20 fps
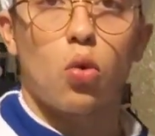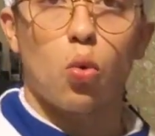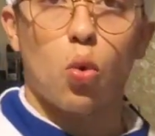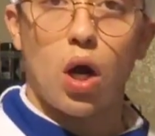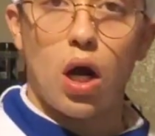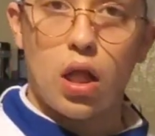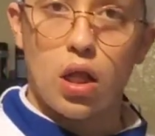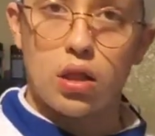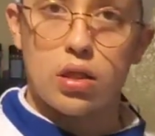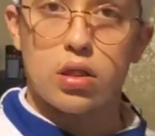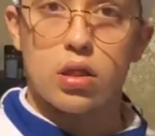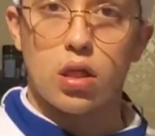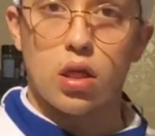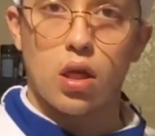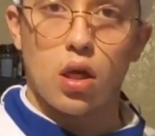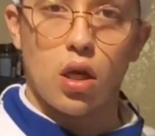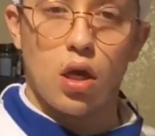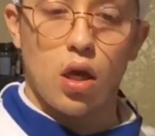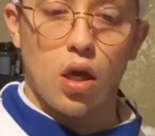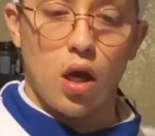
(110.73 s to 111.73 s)
while
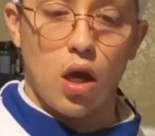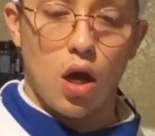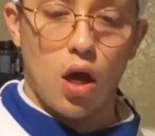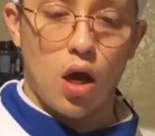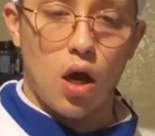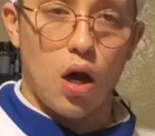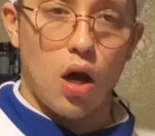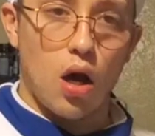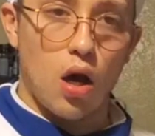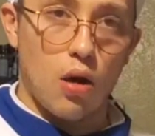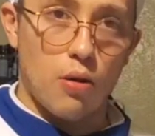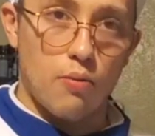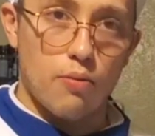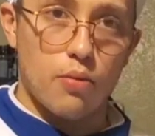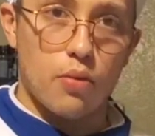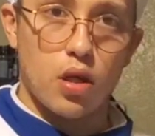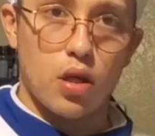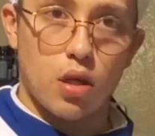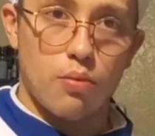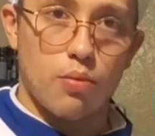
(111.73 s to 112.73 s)

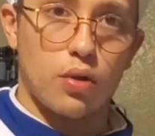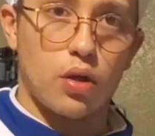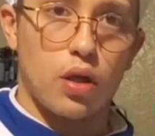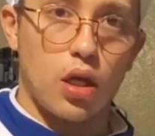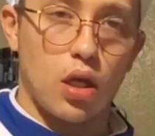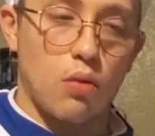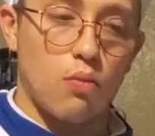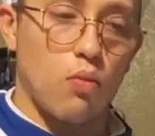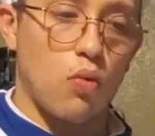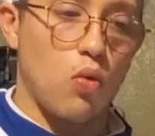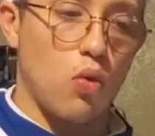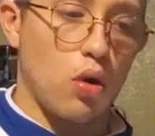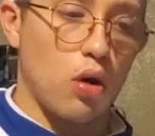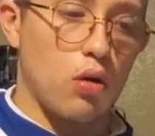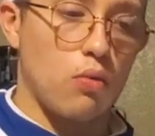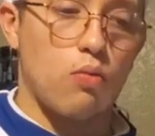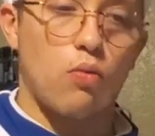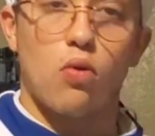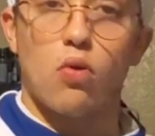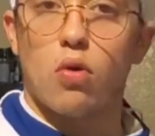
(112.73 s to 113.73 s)
it became more
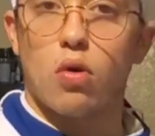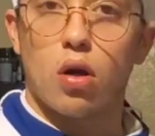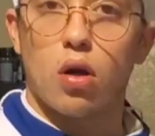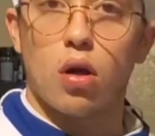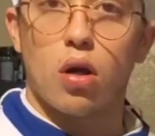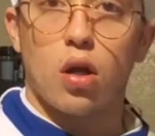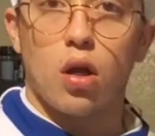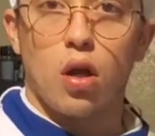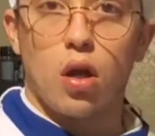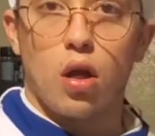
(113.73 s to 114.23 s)
and more